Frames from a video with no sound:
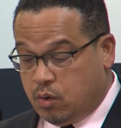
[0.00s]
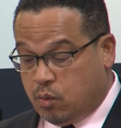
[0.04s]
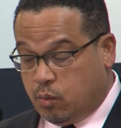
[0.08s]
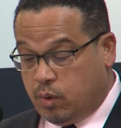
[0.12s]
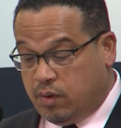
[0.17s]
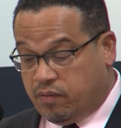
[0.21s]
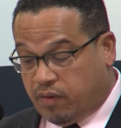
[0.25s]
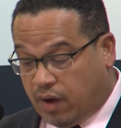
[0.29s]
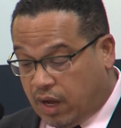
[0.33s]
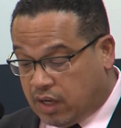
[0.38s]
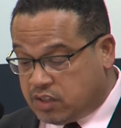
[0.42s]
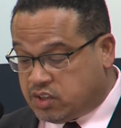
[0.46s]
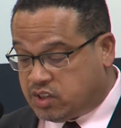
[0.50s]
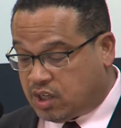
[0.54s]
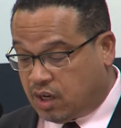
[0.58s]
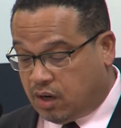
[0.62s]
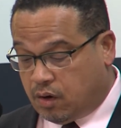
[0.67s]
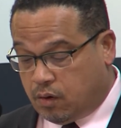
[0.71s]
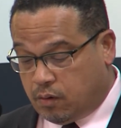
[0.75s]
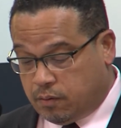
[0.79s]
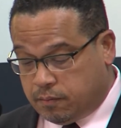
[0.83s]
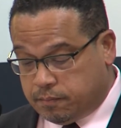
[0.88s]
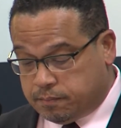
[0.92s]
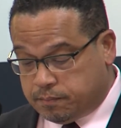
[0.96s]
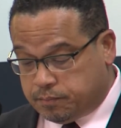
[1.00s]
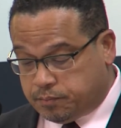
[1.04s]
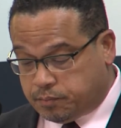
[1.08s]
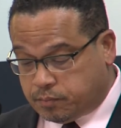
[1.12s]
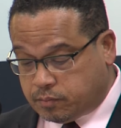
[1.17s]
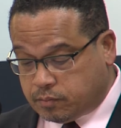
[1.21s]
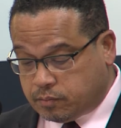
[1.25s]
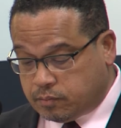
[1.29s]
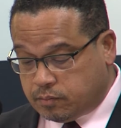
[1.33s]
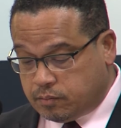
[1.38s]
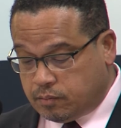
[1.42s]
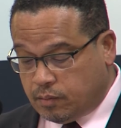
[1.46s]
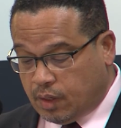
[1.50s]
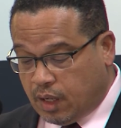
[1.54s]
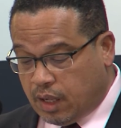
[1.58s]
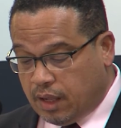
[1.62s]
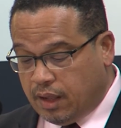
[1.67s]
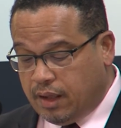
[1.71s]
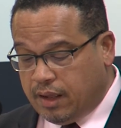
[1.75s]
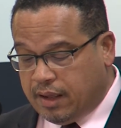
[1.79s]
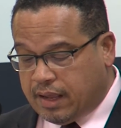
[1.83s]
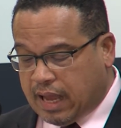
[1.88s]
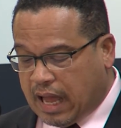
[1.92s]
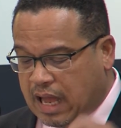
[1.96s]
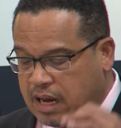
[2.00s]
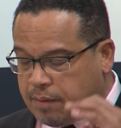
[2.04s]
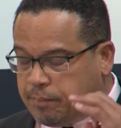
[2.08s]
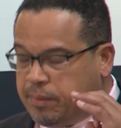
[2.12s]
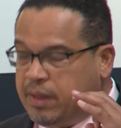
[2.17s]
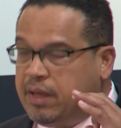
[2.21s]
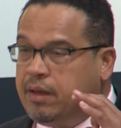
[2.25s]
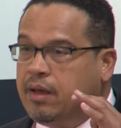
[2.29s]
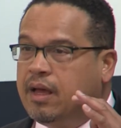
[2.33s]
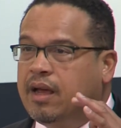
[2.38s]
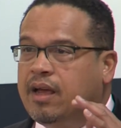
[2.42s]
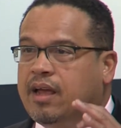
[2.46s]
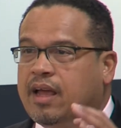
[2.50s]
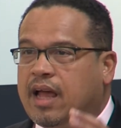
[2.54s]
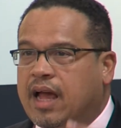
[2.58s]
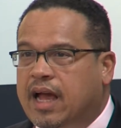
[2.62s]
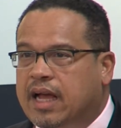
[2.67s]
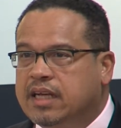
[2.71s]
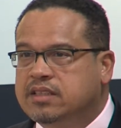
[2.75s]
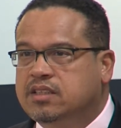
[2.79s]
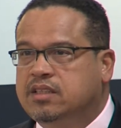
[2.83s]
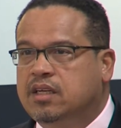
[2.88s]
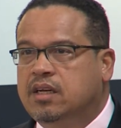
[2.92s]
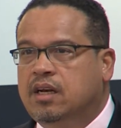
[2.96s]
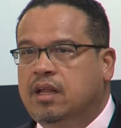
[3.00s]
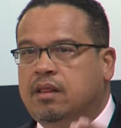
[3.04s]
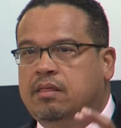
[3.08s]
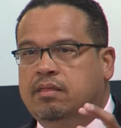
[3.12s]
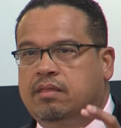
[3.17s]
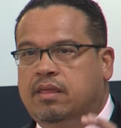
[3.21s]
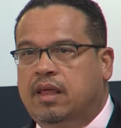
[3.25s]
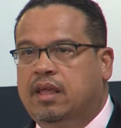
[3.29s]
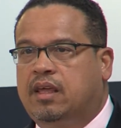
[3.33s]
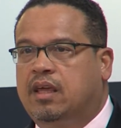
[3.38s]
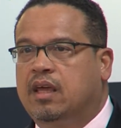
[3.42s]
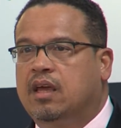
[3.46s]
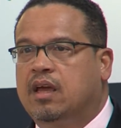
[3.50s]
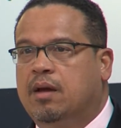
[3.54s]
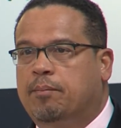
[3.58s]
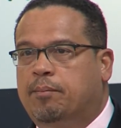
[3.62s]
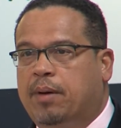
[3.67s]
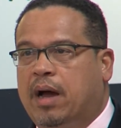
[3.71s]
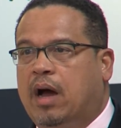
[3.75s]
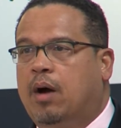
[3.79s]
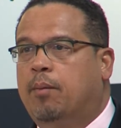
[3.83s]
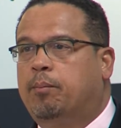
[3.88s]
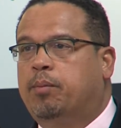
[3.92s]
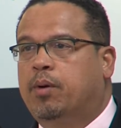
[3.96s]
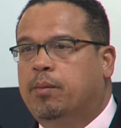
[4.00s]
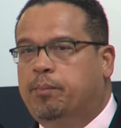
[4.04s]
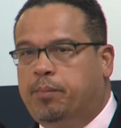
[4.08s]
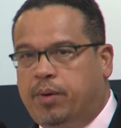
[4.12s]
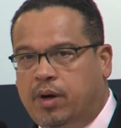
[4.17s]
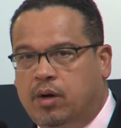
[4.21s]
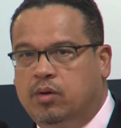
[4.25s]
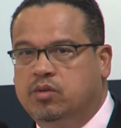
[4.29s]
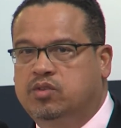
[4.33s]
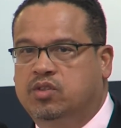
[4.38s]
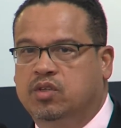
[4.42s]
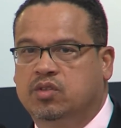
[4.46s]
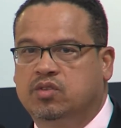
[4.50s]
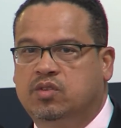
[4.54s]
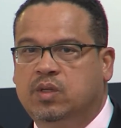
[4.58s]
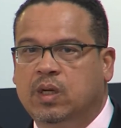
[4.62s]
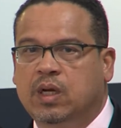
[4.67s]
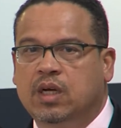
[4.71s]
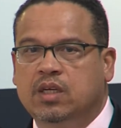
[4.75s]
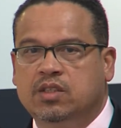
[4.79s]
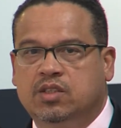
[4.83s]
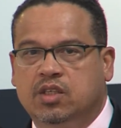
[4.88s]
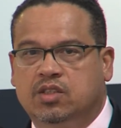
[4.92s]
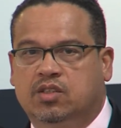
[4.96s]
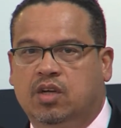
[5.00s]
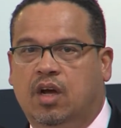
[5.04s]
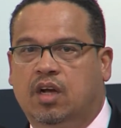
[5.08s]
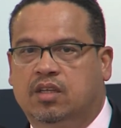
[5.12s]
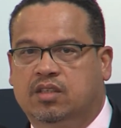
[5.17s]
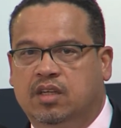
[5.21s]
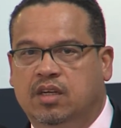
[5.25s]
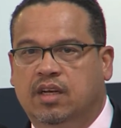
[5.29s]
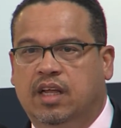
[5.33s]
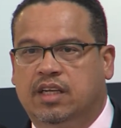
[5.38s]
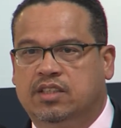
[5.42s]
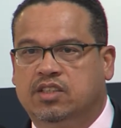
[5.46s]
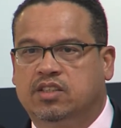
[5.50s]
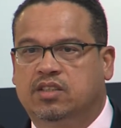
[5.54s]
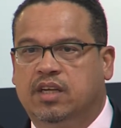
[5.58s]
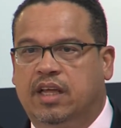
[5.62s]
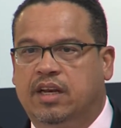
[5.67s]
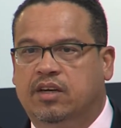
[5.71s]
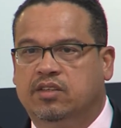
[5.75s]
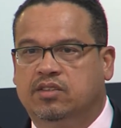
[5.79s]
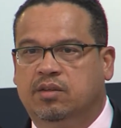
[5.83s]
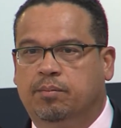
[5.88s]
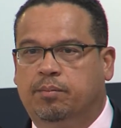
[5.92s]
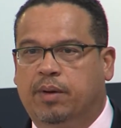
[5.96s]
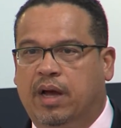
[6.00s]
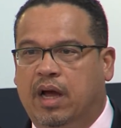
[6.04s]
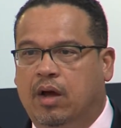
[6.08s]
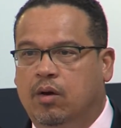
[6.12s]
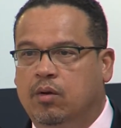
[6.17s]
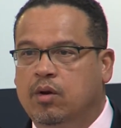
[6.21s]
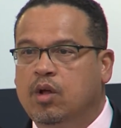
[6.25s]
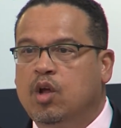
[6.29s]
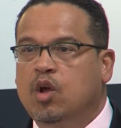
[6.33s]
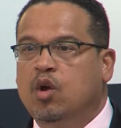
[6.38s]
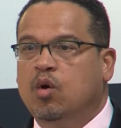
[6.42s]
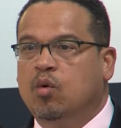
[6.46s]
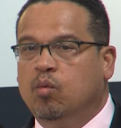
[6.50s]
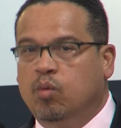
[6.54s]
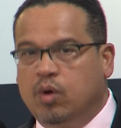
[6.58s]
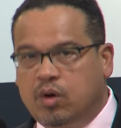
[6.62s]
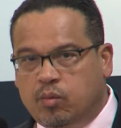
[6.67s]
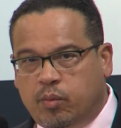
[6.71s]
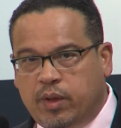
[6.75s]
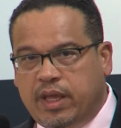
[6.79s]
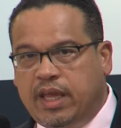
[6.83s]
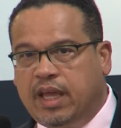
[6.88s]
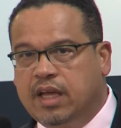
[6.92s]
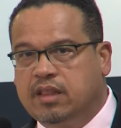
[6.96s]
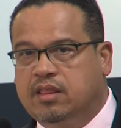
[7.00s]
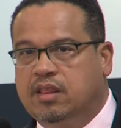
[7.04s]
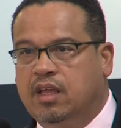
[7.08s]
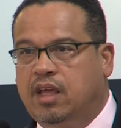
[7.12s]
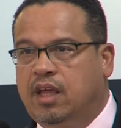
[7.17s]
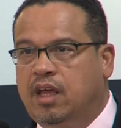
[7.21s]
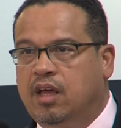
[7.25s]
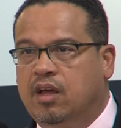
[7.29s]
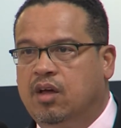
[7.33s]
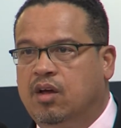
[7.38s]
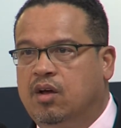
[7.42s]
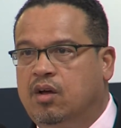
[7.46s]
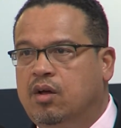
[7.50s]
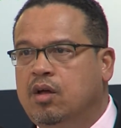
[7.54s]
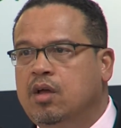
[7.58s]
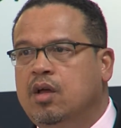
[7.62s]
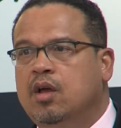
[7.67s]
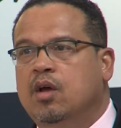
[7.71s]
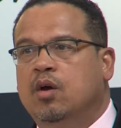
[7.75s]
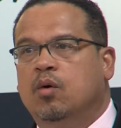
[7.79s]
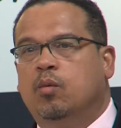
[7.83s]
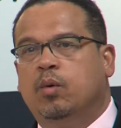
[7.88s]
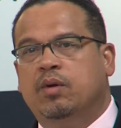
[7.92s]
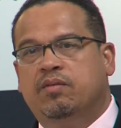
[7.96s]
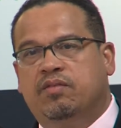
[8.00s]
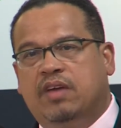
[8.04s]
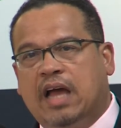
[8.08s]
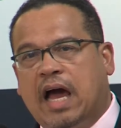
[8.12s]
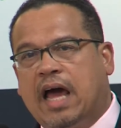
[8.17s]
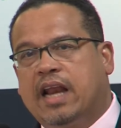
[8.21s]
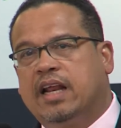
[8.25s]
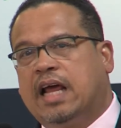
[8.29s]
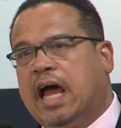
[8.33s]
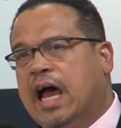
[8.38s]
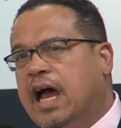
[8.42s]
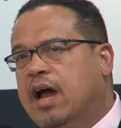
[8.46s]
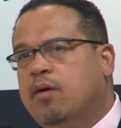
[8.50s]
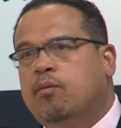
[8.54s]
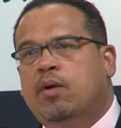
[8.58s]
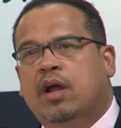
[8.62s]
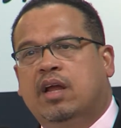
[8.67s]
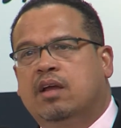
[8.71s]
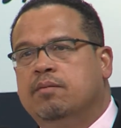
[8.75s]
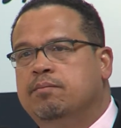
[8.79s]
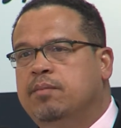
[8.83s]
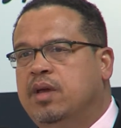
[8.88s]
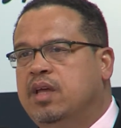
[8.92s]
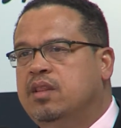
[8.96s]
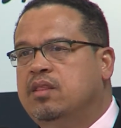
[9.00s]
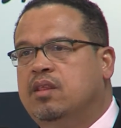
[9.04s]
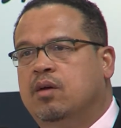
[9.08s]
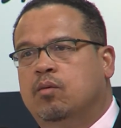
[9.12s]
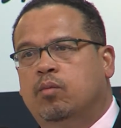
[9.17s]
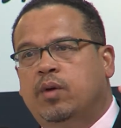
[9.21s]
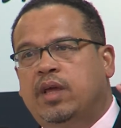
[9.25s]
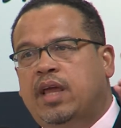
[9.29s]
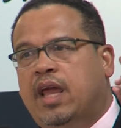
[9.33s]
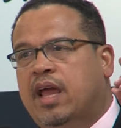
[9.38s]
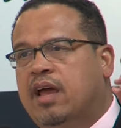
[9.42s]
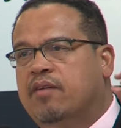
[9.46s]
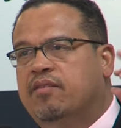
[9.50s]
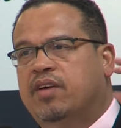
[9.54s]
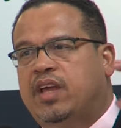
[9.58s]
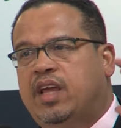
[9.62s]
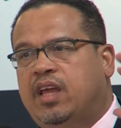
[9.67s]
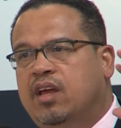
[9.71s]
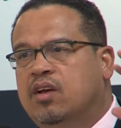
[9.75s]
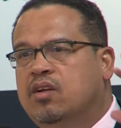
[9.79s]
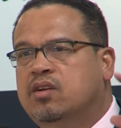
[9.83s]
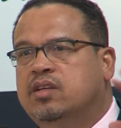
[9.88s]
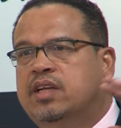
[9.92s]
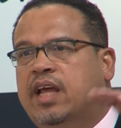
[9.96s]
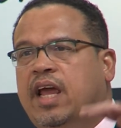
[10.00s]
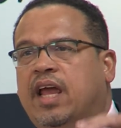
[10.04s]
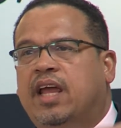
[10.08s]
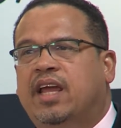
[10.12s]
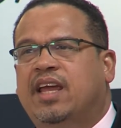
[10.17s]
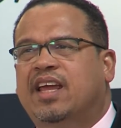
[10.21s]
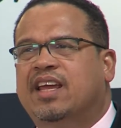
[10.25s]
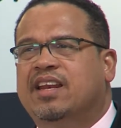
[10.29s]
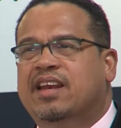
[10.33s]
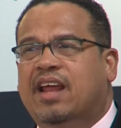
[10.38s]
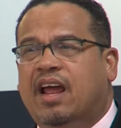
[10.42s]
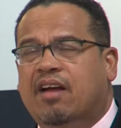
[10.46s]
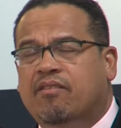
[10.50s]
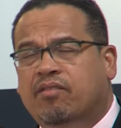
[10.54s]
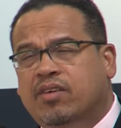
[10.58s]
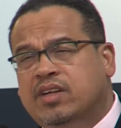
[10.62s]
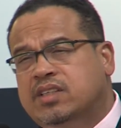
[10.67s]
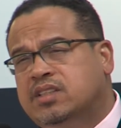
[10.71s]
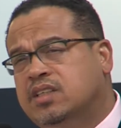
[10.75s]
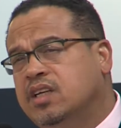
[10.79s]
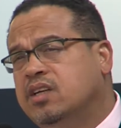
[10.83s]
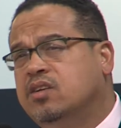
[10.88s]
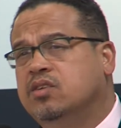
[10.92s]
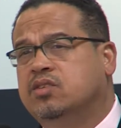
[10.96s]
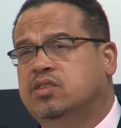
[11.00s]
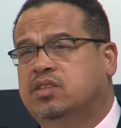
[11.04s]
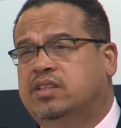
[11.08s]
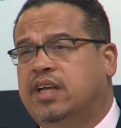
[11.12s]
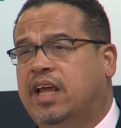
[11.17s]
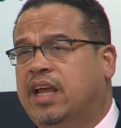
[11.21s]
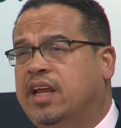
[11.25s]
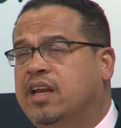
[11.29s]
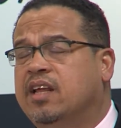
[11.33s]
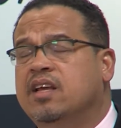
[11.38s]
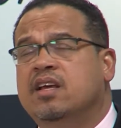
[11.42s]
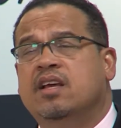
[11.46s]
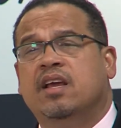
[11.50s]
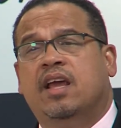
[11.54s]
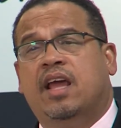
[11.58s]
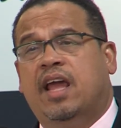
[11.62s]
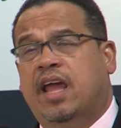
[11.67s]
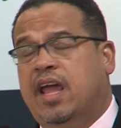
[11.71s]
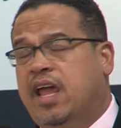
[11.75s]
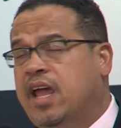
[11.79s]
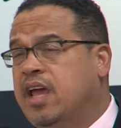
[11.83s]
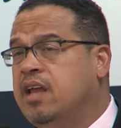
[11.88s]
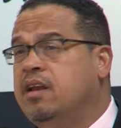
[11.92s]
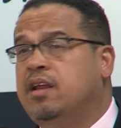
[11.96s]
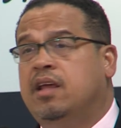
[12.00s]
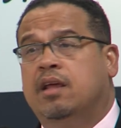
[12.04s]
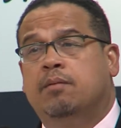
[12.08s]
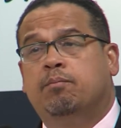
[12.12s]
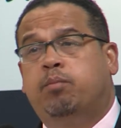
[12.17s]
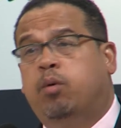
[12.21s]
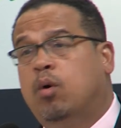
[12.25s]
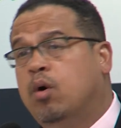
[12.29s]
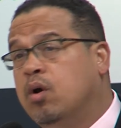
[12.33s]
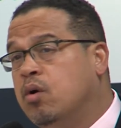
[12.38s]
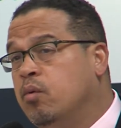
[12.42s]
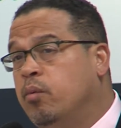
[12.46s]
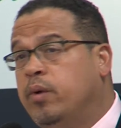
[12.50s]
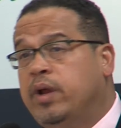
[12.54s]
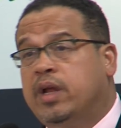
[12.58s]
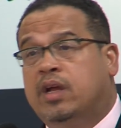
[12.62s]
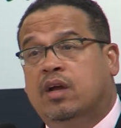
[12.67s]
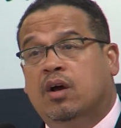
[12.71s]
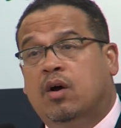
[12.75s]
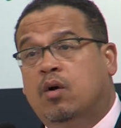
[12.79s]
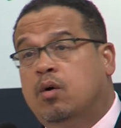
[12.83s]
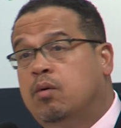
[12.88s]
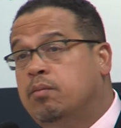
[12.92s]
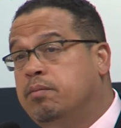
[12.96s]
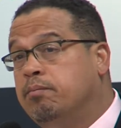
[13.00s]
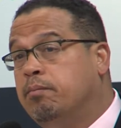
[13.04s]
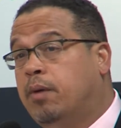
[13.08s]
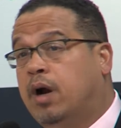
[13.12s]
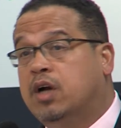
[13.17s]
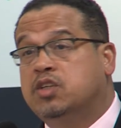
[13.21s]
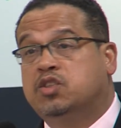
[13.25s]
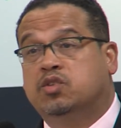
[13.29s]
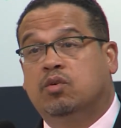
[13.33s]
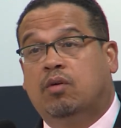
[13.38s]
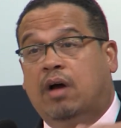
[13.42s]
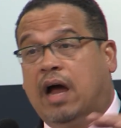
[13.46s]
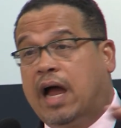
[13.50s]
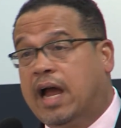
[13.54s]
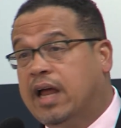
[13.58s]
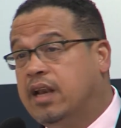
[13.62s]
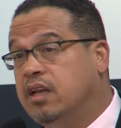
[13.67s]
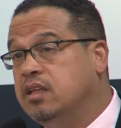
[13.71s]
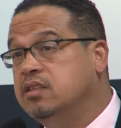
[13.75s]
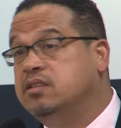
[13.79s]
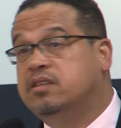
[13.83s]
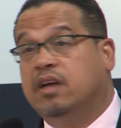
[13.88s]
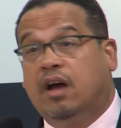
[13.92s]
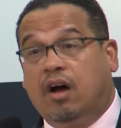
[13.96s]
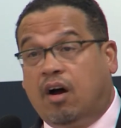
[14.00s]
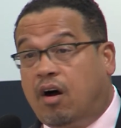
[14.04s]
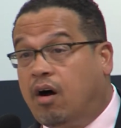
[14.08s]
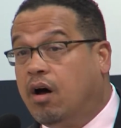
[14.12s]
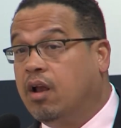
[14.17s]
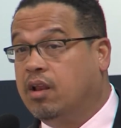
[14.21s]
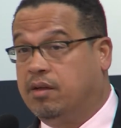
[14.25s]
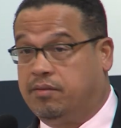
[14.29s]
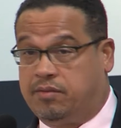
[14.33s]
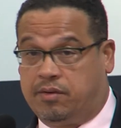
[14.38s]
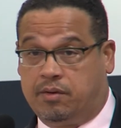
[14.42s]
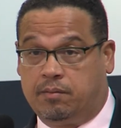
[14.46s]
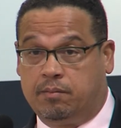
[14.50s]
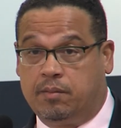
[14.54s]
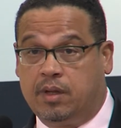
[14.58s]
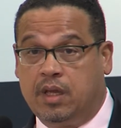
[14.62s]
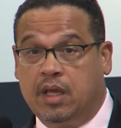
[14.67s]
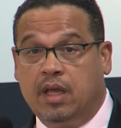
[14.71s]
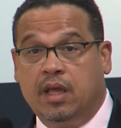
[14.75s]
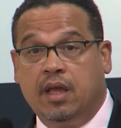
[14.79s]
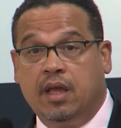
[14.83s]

We've also got to be constantly thinking about proposals to talk to legislators about. When we hit the Hill, I recommend that we have a Hill Day in every single state and in Puerto Rico, Marshall Islands, all of them.